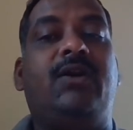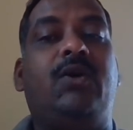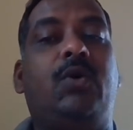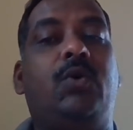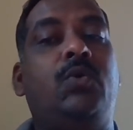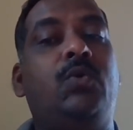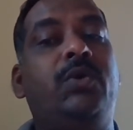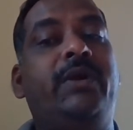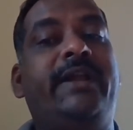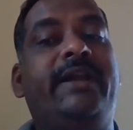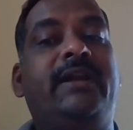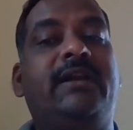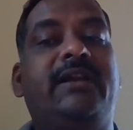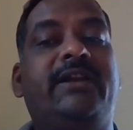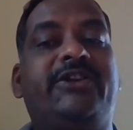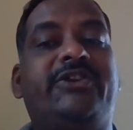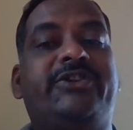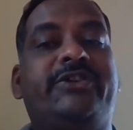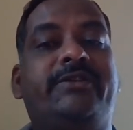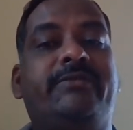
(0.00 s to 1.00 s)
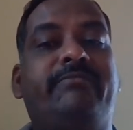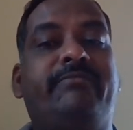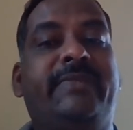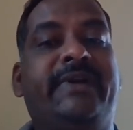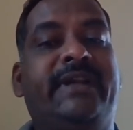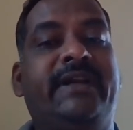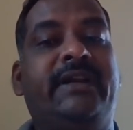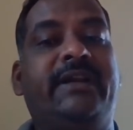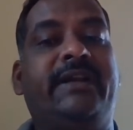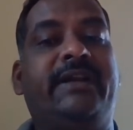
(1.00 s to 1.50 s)
Old English,
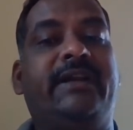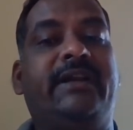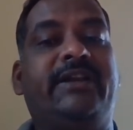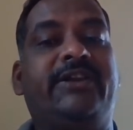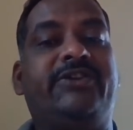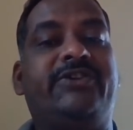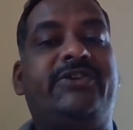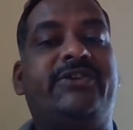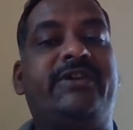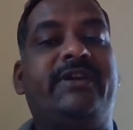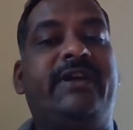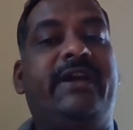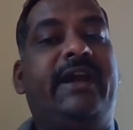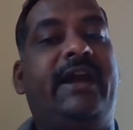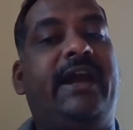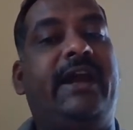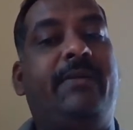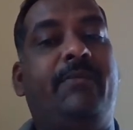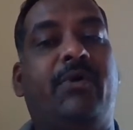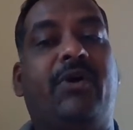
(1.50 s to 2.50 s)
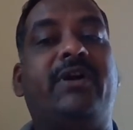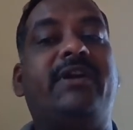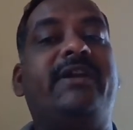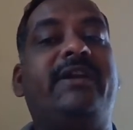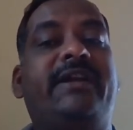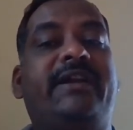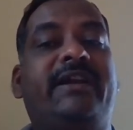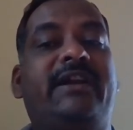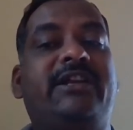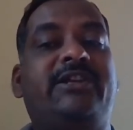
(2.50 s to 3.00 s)
Middle English, and
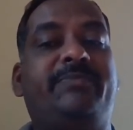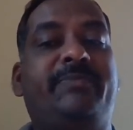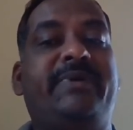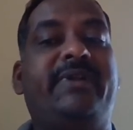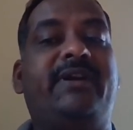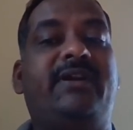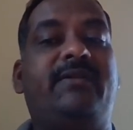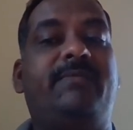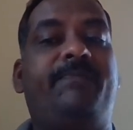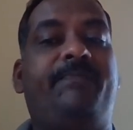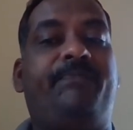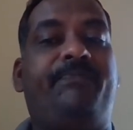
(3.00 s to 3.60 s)
Modern English period.